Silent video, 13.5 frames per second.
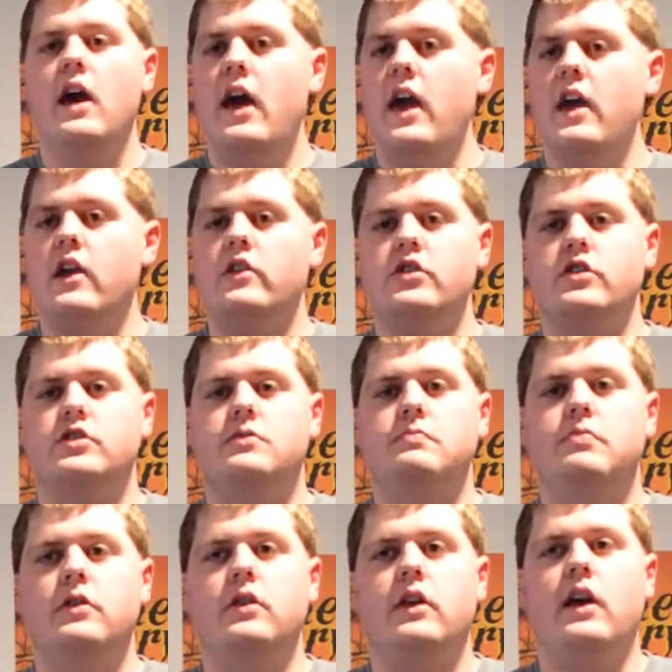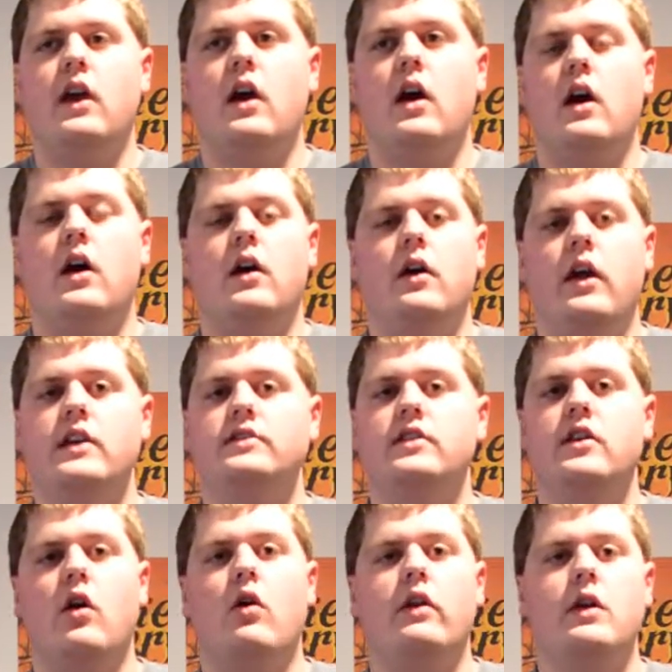he can just put the SD
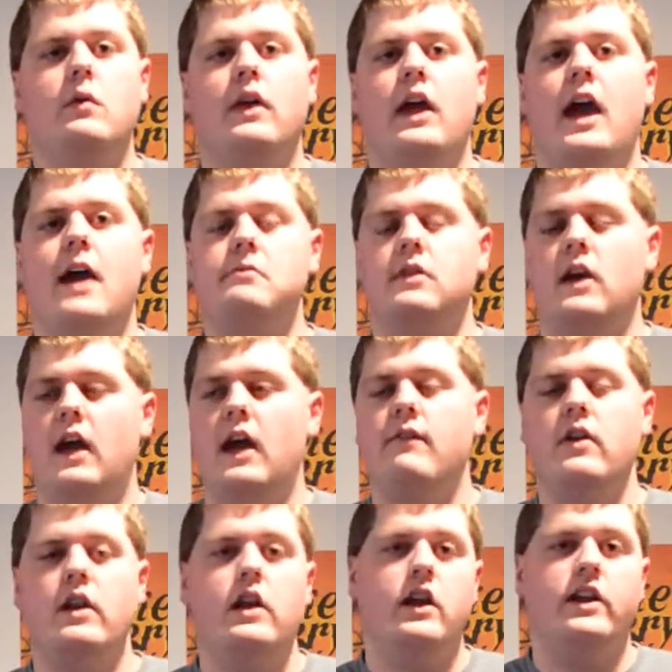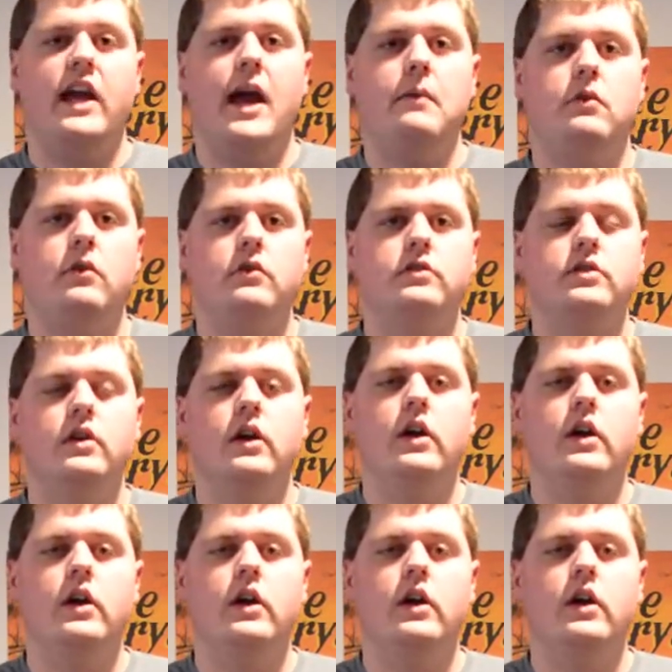card in without having to have any adapters.